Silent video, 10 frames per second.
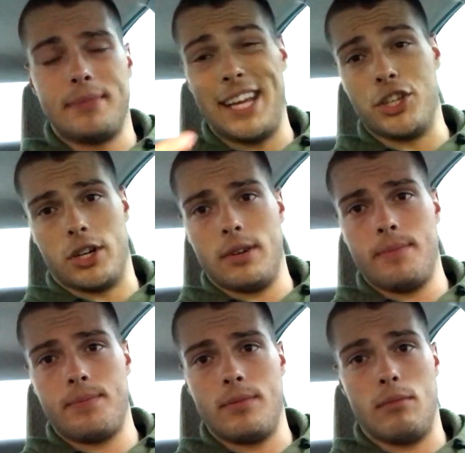injured
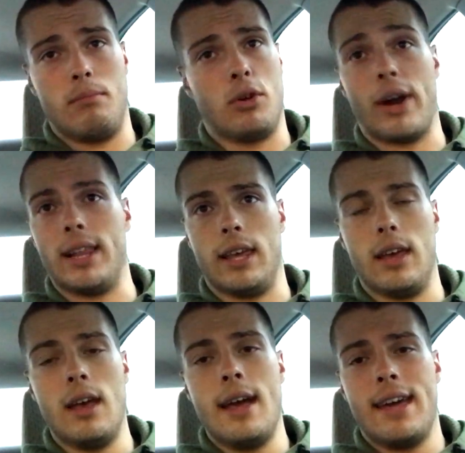
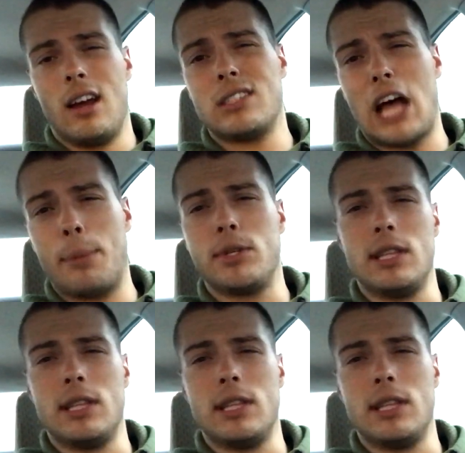greatly. It also helps